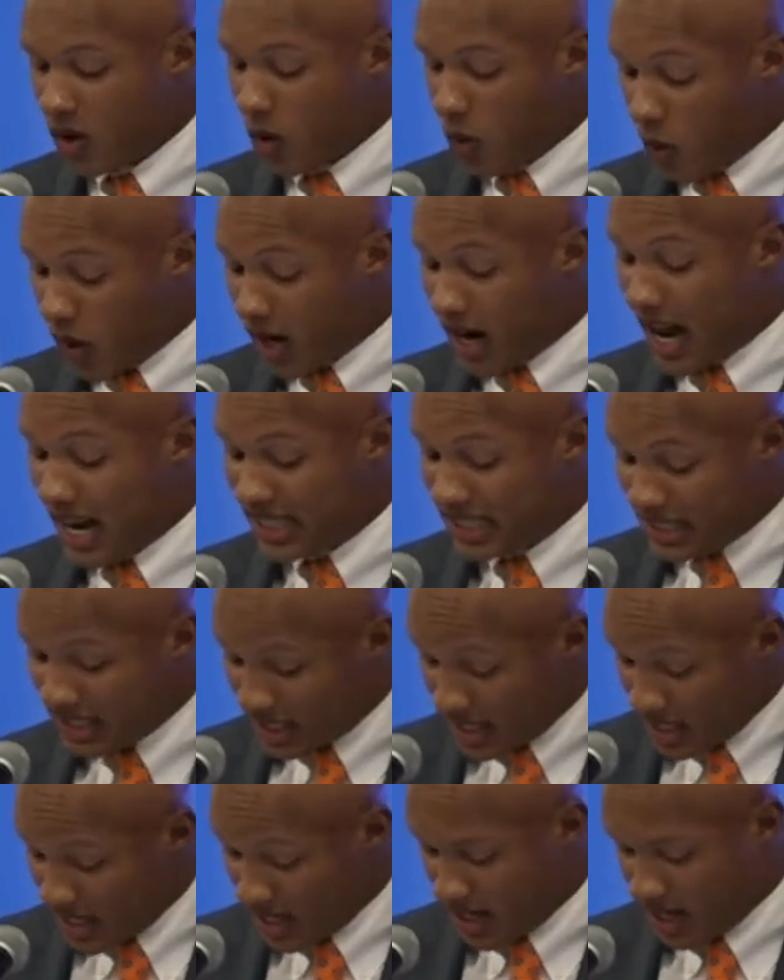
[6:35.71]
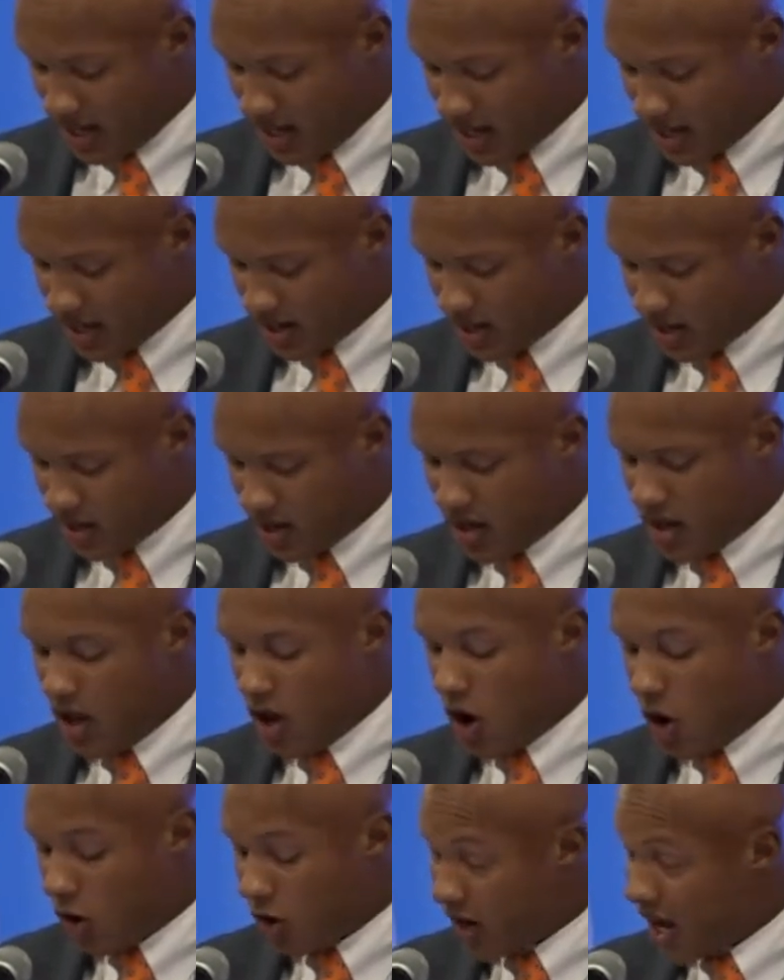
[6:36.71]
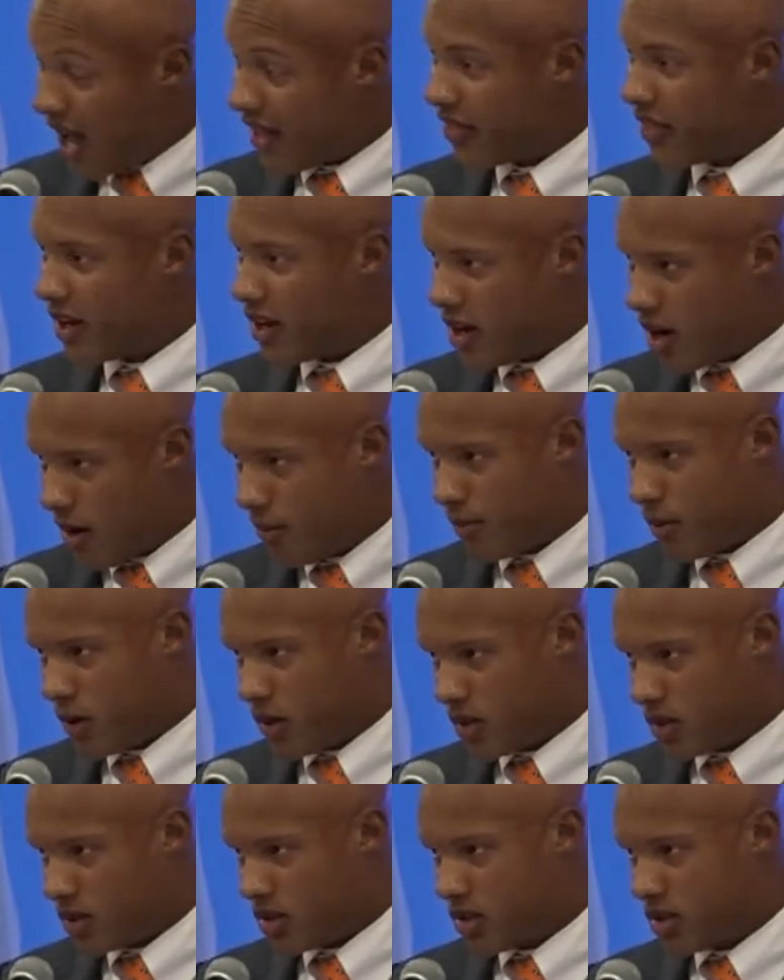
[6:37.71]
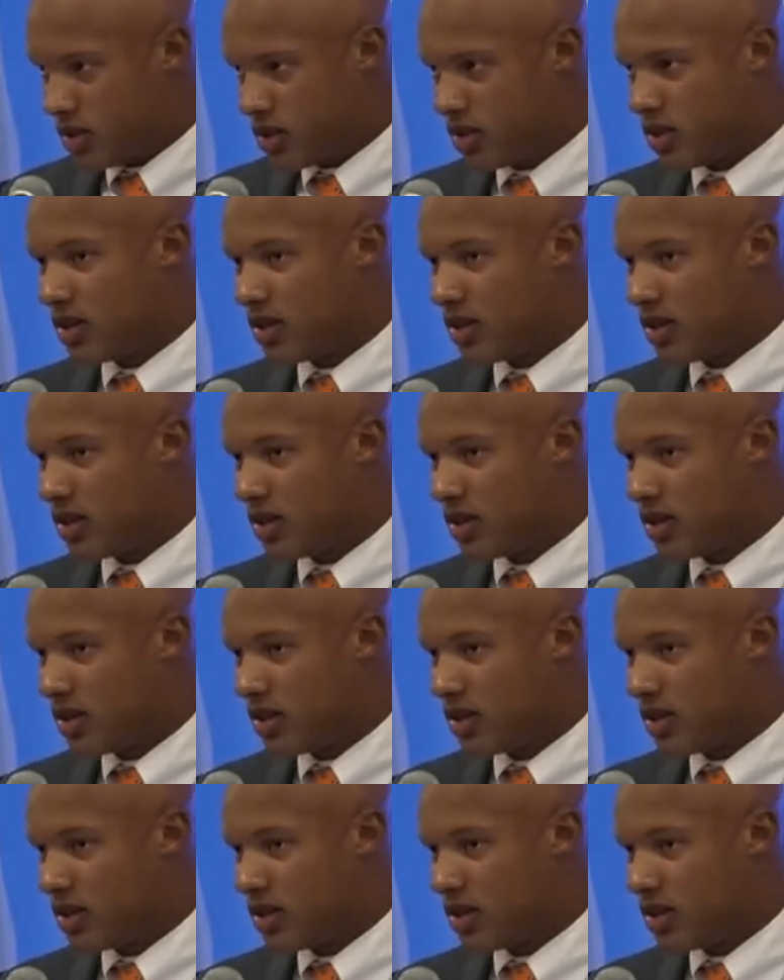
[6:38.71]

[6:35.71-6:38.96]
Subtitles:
"What I see are not the numbers.